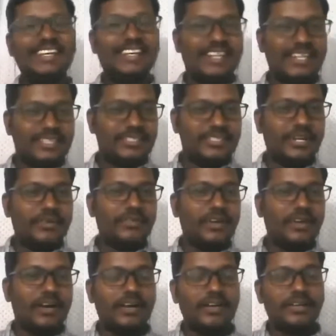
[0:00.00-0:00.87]

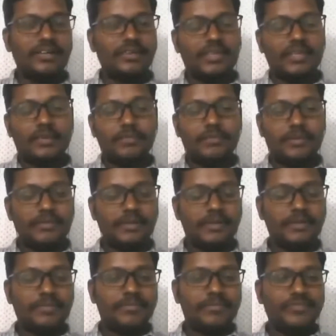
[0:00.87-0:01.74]
Reserved or
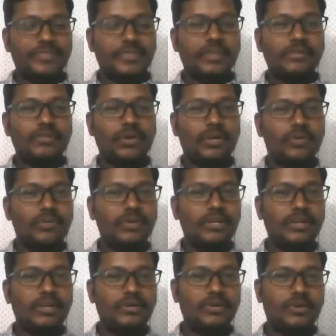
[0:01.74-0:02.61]
maybe not
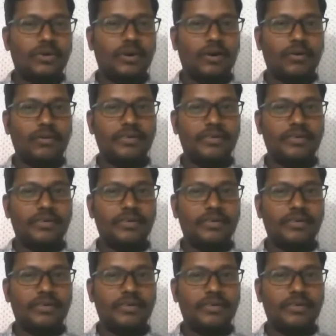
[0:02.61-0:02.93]
willing to go